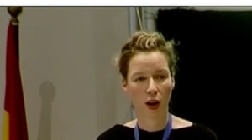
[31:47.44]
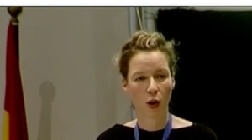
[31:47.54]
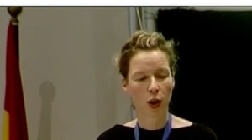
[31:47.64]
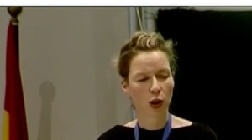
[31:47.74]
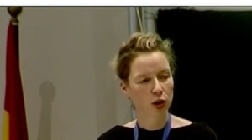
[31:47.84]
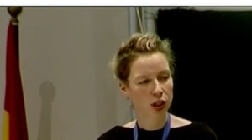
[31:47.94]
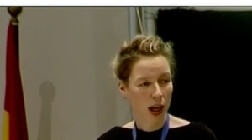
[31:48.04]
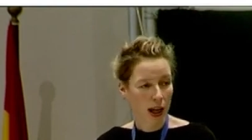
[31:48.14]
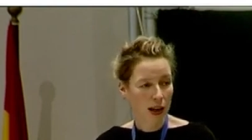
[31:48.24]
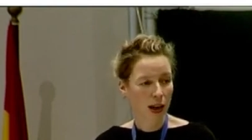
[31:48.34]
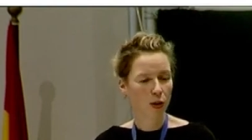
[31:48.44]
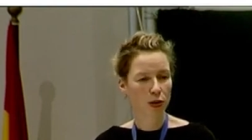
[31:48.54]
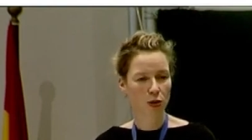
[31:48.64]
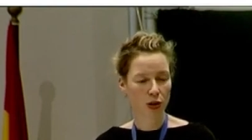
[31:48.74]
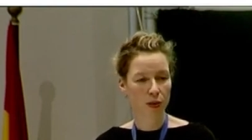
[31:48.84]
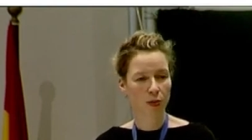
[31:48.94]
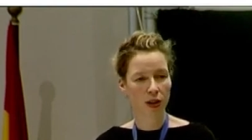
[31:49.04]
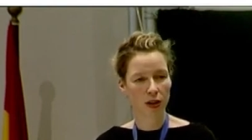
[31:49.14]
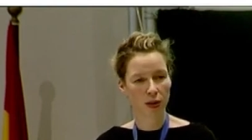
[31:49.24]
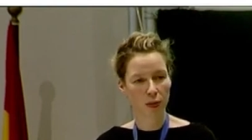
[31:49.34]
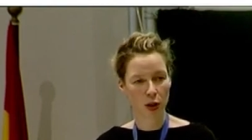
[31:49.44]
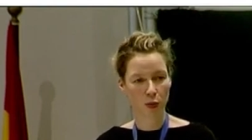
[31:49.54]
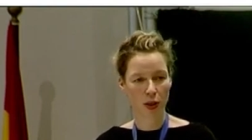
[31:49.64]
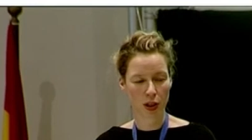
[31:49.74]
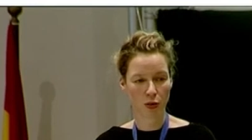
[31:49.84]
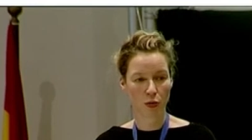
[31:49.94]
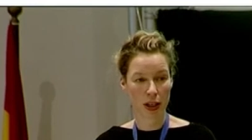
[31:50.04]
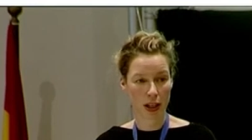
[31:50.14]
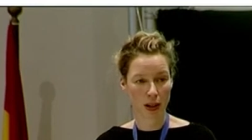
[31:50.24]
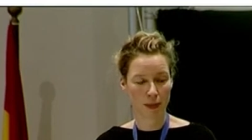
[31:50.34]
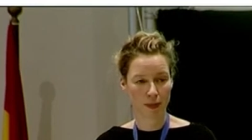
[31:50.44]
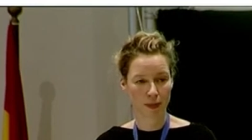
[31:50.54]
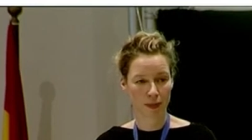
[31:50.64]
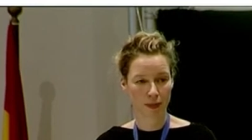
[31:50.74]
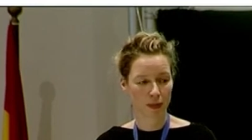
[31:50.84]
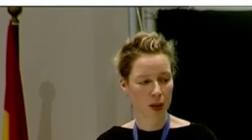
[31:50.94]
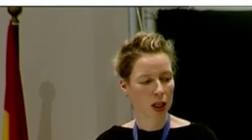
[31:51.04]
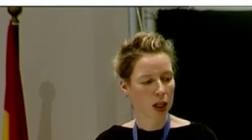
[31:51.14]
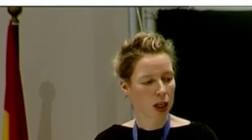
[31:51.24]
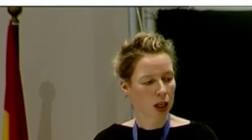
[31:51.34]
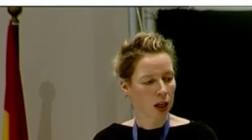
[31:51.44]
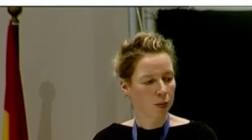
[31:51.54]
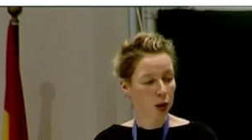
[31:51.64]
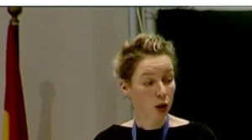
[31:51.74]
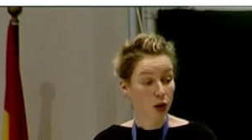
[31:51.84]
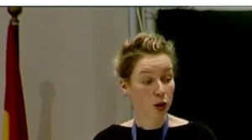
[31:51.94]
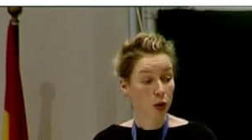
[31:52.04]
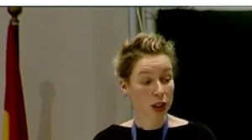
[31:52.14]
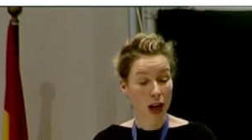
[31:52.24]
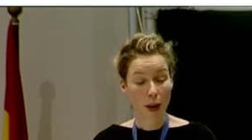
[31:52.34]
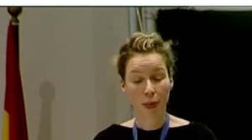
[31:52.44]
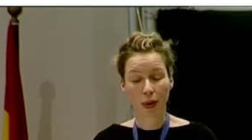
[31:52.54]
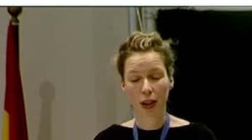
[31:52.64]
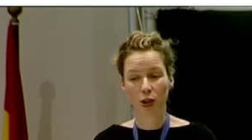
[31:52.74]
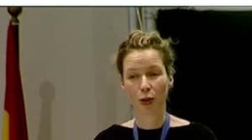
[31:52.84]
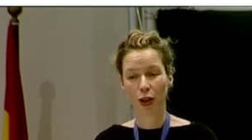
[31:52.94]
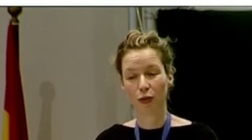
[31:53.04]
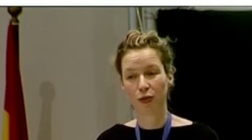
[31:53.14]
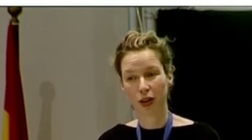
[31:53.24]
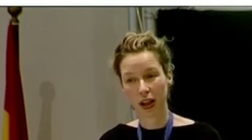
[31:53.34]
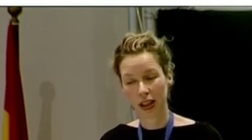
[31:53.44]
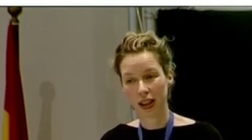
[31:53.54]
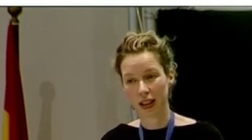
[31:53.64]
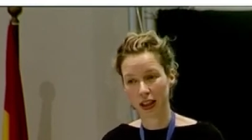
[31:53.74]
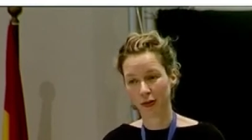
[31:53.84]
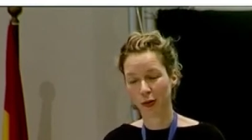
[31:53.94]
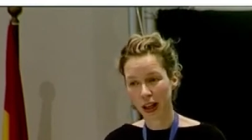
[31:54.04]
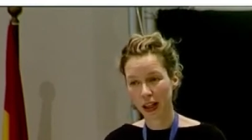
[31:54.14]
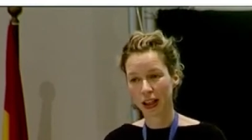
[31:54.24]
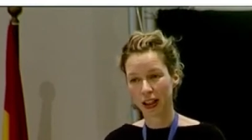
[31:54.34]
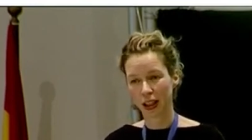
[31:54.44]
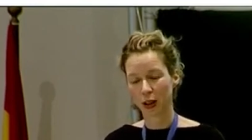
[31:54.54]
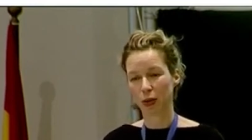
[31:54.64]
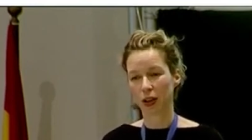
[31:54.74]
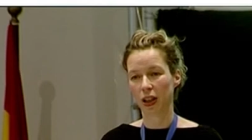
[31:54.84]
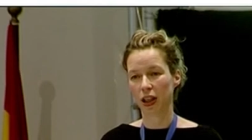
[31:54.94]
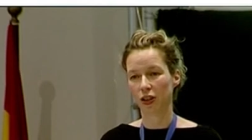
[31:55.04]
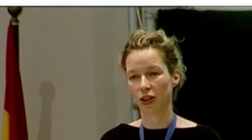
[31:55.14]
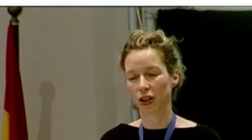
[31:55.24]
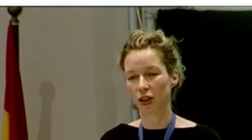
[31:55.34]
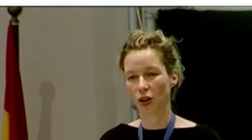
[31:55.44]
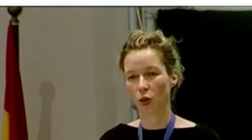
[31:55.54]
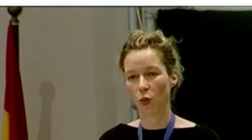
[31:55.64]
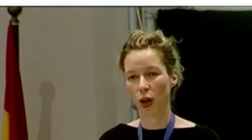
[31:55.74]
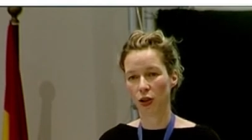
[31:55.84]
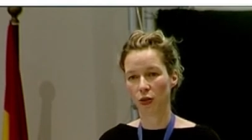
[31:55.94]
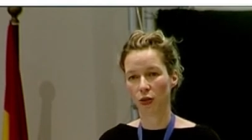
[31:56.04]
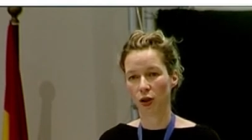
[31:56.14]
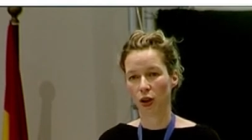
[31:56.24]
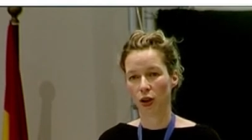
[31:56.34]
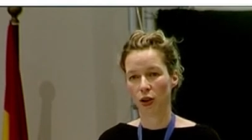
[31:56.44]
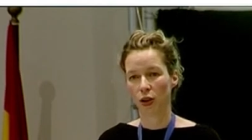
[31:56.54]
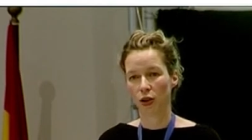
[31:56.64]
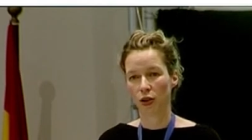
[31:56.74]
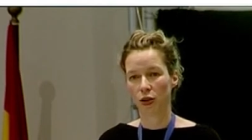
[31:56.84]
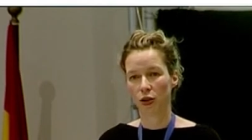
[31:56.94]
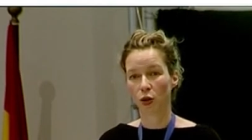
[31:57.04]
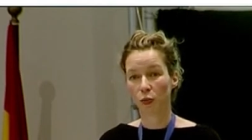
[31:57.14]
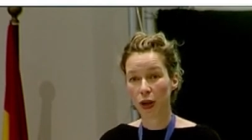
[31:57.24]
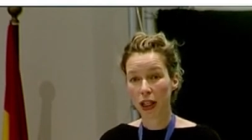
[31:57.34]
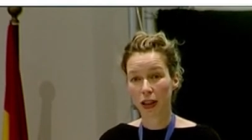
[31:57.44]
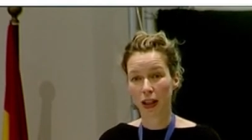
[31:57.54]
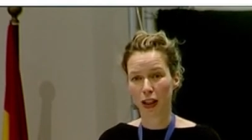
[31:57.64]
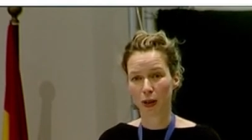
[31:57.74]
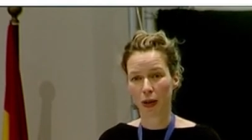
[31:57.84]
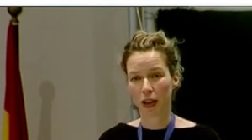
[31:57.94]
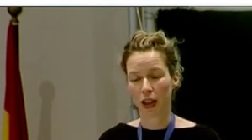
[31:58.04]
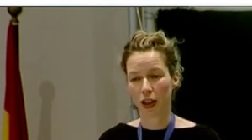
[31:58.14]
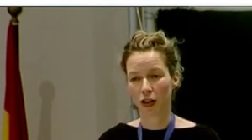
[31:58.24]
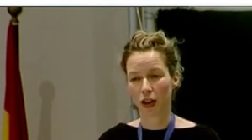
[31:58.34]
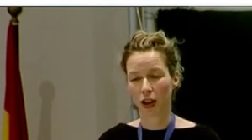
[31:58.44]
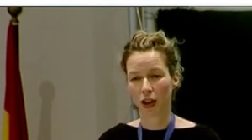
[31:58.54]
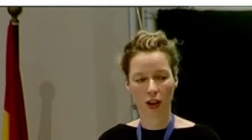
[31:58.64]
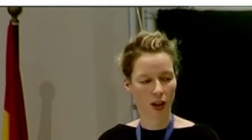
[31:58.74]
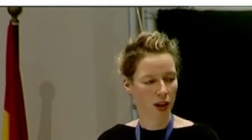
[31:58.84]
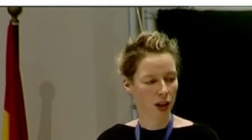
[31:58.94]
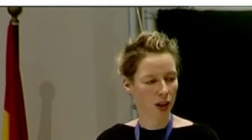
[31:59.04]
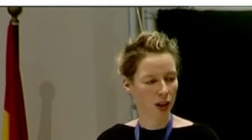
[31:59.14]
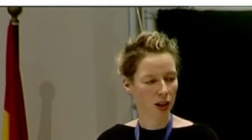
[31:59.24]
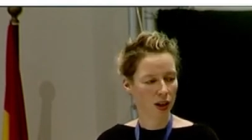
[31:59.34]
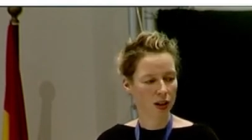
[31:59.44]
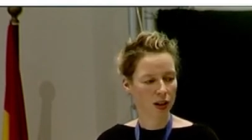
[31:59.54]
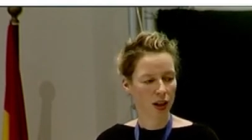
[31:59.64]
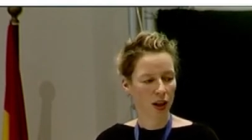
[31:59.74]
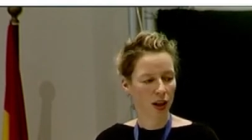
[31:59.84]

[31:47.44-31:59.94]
we could tailor our treatment in a much better way. Because what happens when you violate expectations, so when you don't meet the expectation, is